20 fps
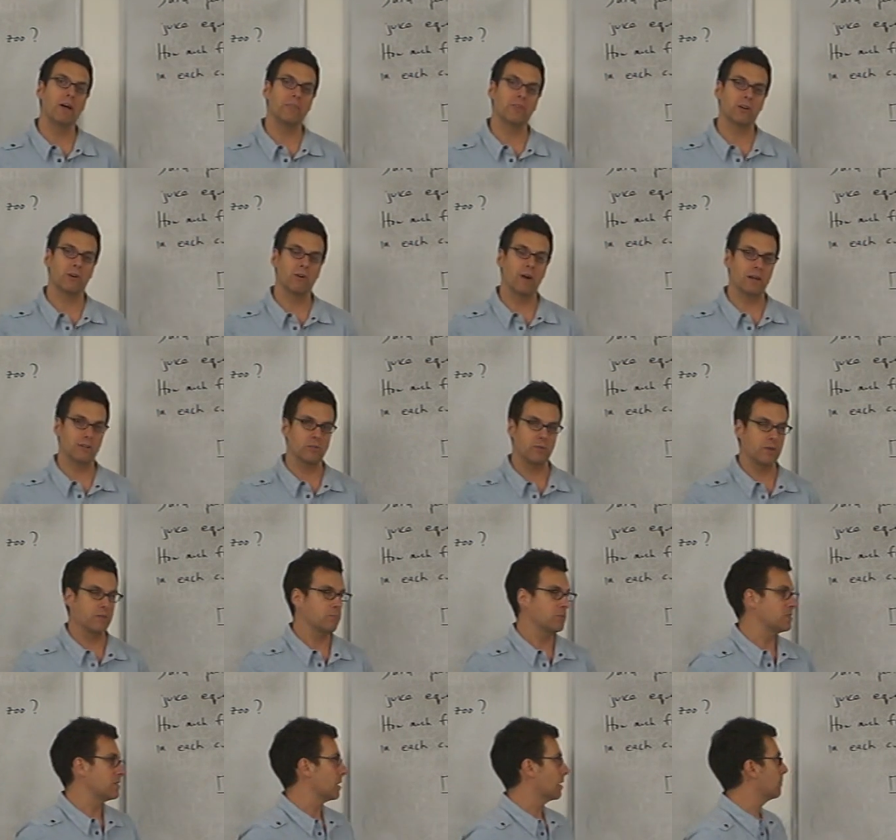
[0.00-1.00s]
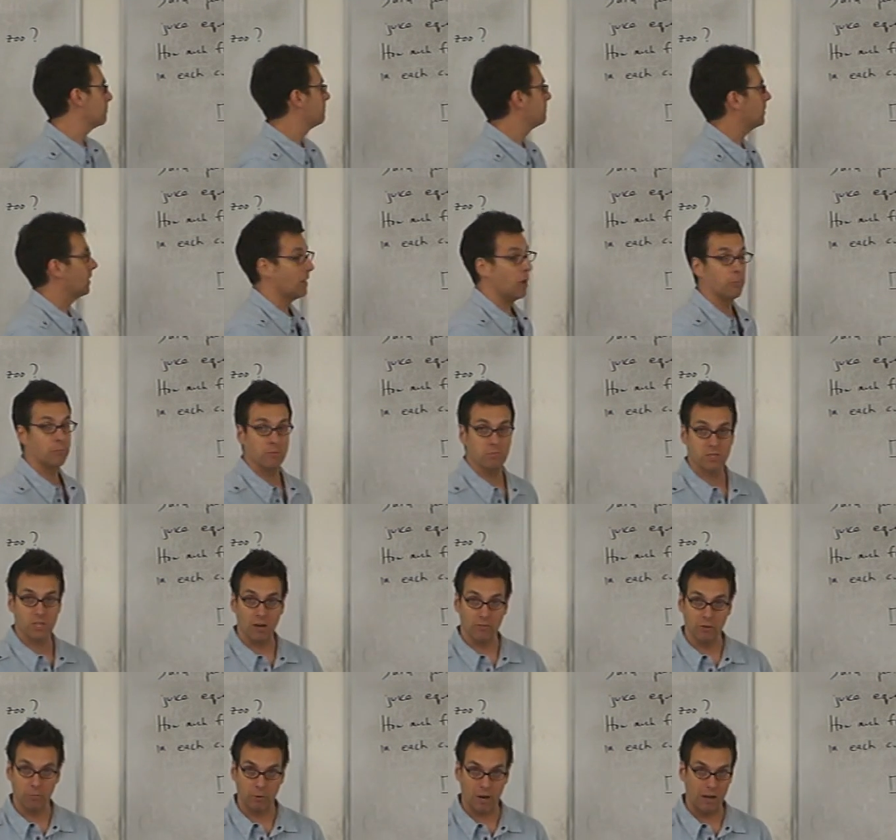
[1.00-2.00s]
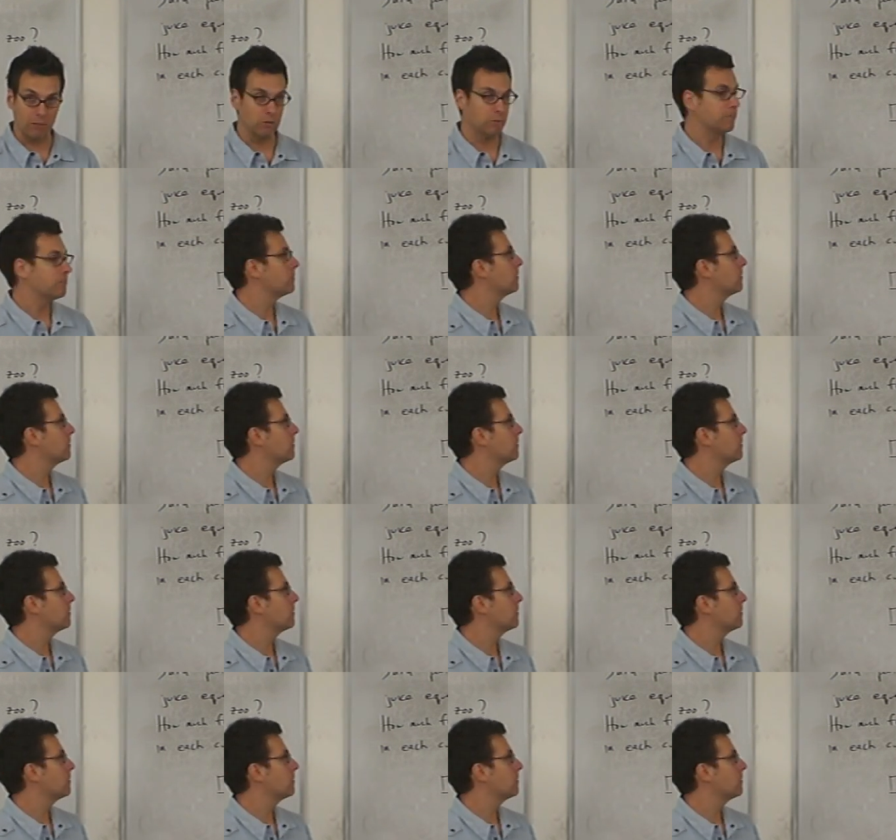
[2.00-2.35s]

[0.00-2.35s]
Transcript: out the correct arithmetic and help them solve the problem.